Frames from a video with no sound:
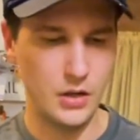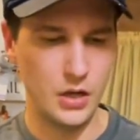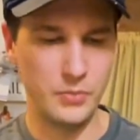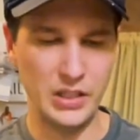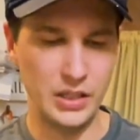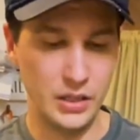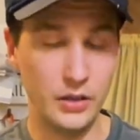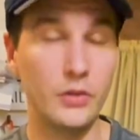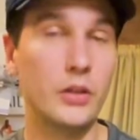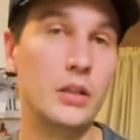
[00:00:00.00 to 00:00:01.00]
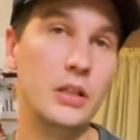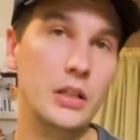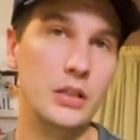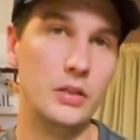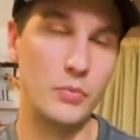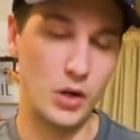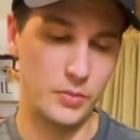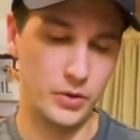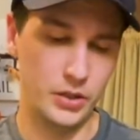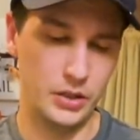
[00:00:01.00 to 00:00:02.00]
a beginner looking to get into
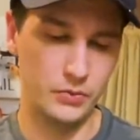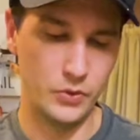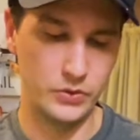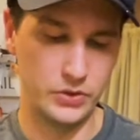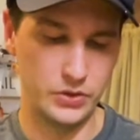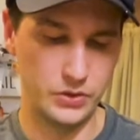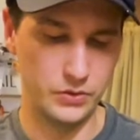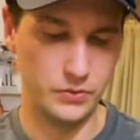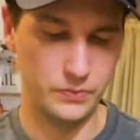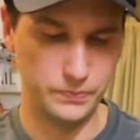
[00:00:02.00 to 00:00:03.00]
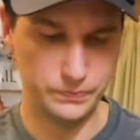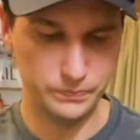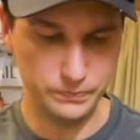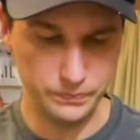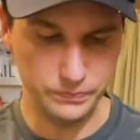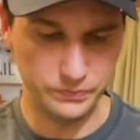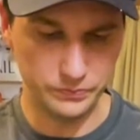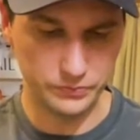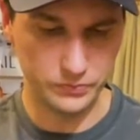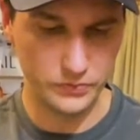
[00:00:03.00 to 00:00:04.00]
barbering and wants to
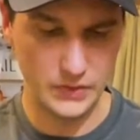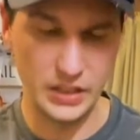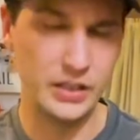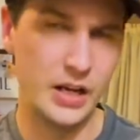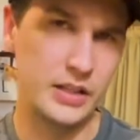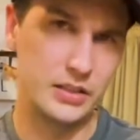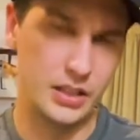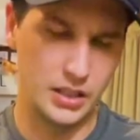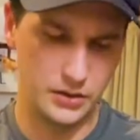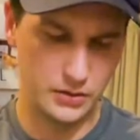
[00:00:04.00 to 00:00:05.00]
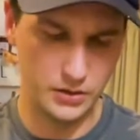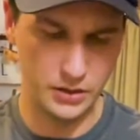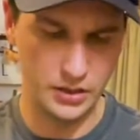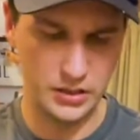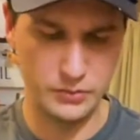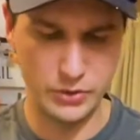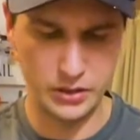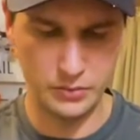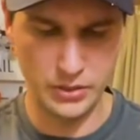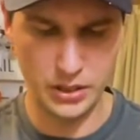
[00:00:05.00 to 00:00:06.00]
get a nice set that doesn't break
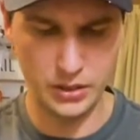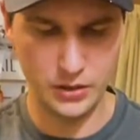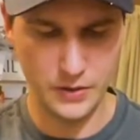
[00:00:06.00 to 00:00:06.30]
the bank.